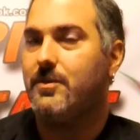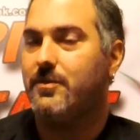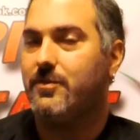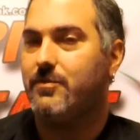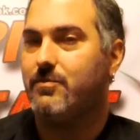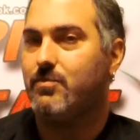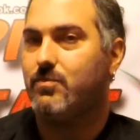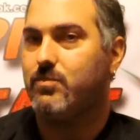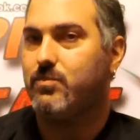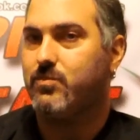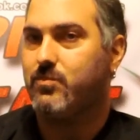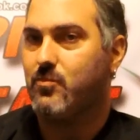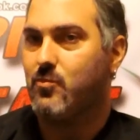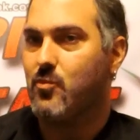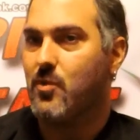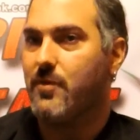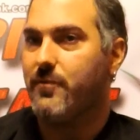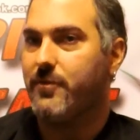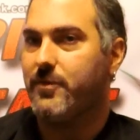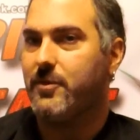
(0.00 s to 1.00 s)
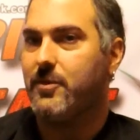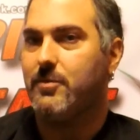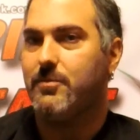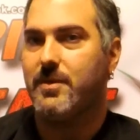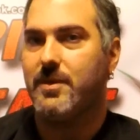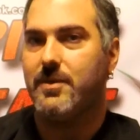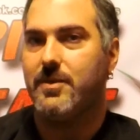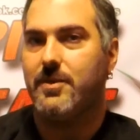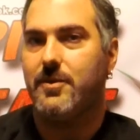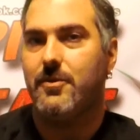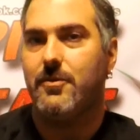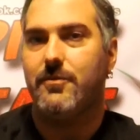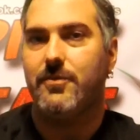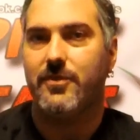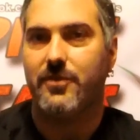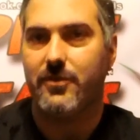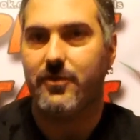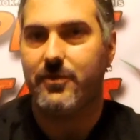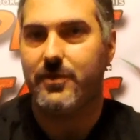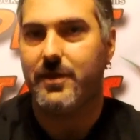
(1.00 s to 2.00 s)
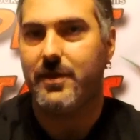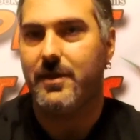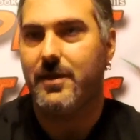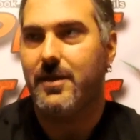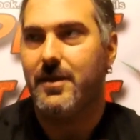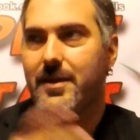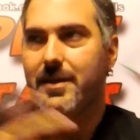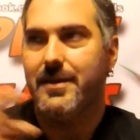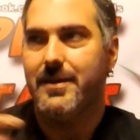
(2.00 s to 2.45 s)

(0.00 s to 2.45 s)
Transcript: it's roughly going to be their facility.